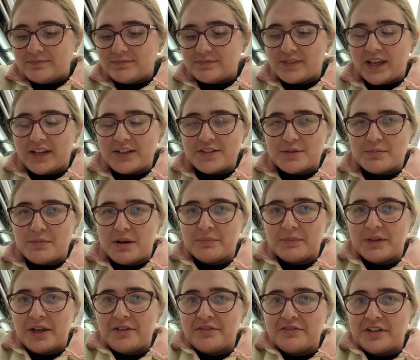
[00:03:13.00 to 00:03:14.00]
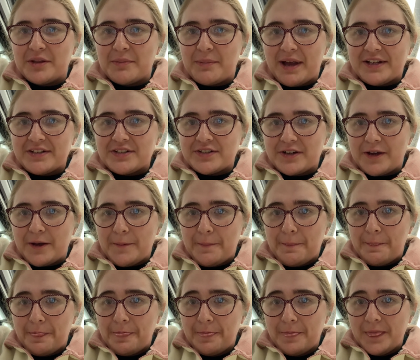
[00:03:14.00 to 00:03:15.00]
Thanks Mum though for the pasta.
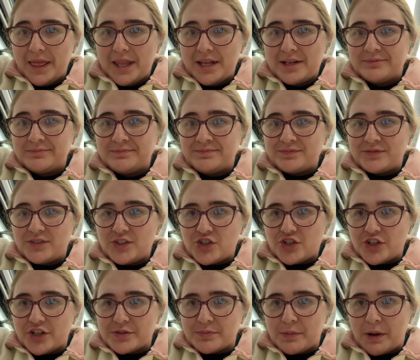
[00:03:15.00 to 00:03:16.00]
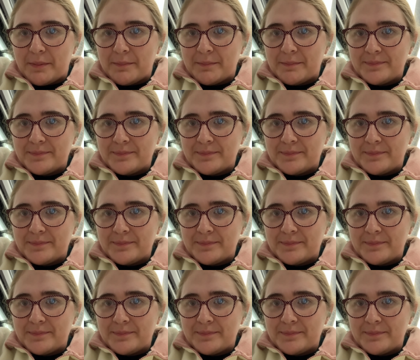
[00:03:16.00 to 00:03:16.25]
Cheers Mum.